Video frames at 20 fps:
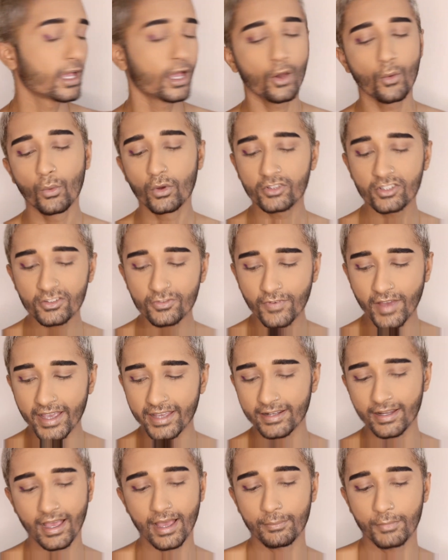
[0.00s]
Which is
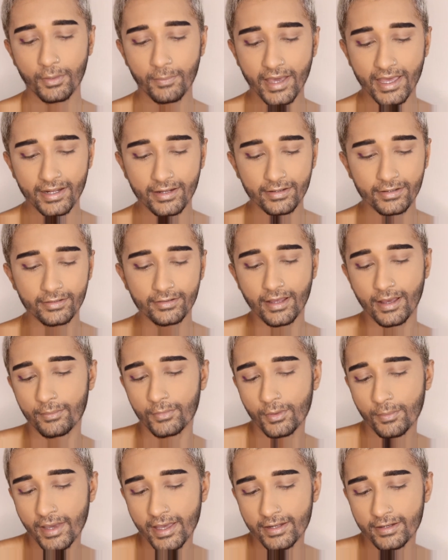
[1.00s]
fine. I'm not mad at it. I'm
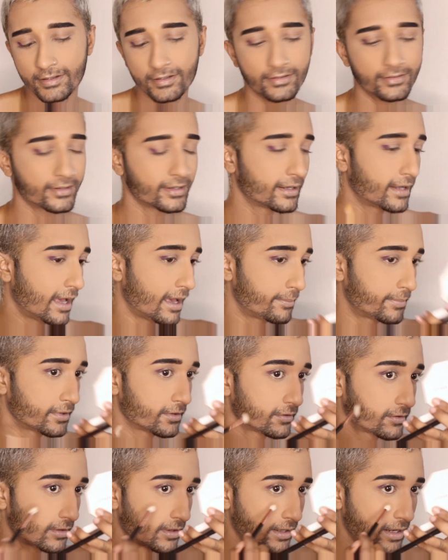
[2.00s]
not mad at it. It
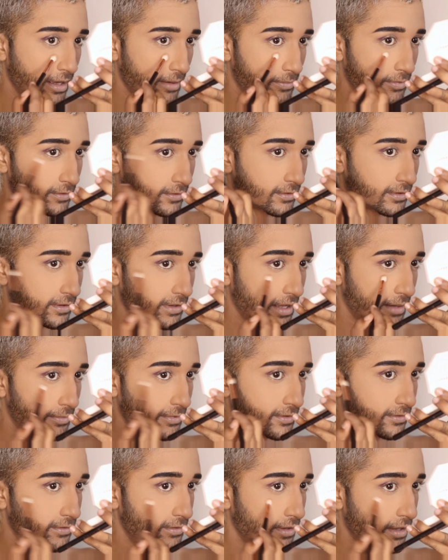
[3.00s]
happens. It happens. It
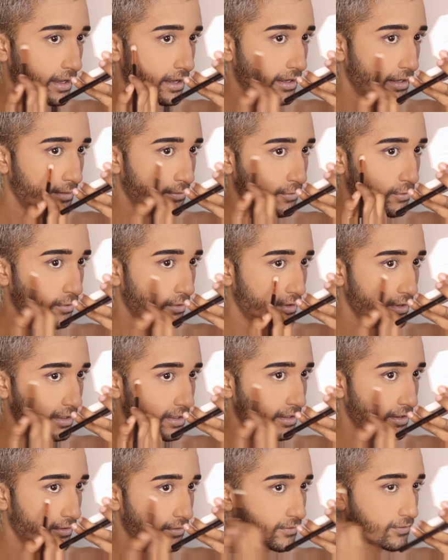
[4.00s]
happens. I am going
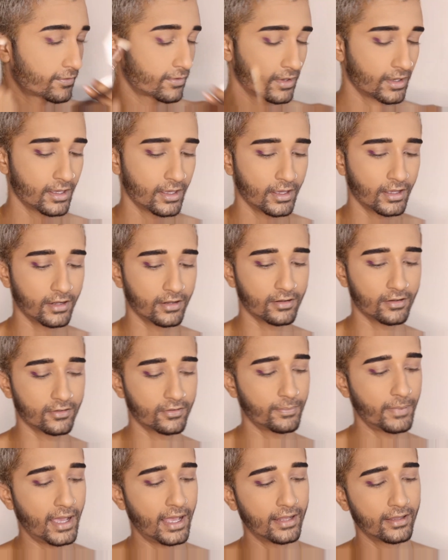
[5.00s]
to give this
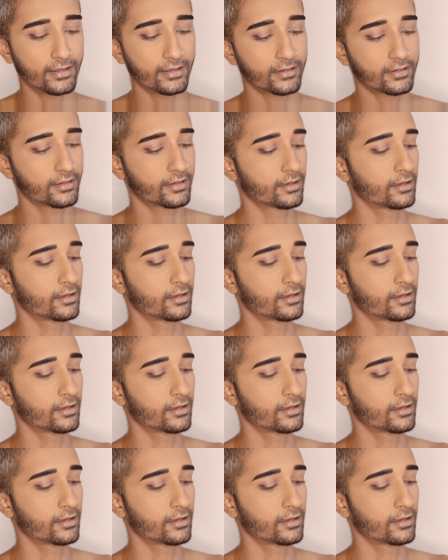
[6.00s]
palette